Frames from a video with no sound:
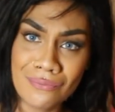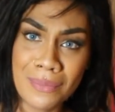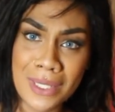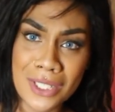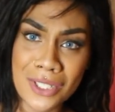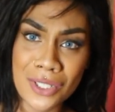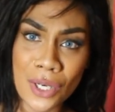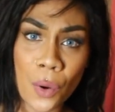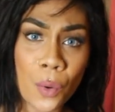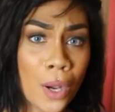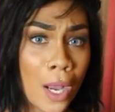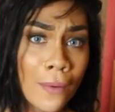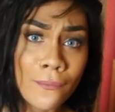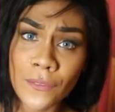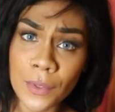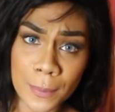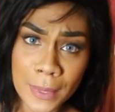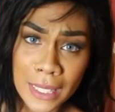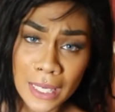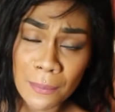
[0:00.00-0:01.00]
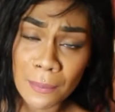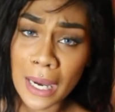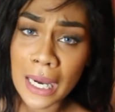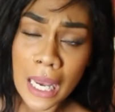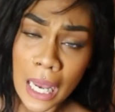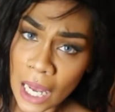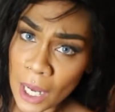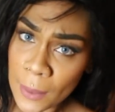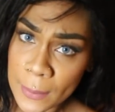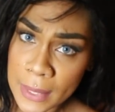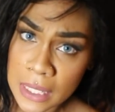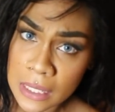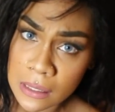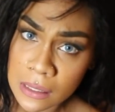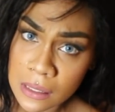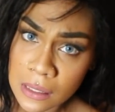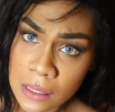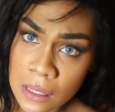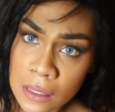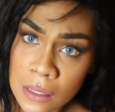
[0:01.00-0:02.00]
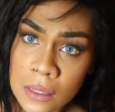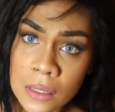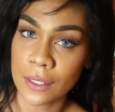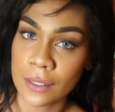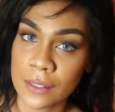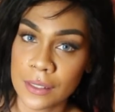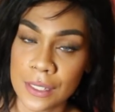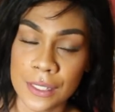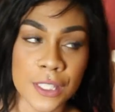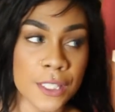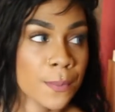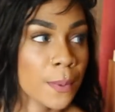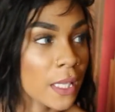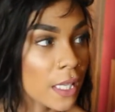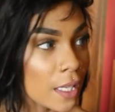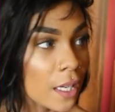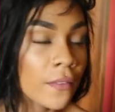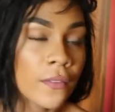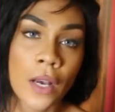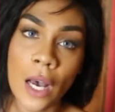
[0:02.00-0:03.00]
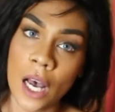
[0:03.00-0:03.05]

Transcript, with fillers: bitch, don't come for me in my comments. Speaking of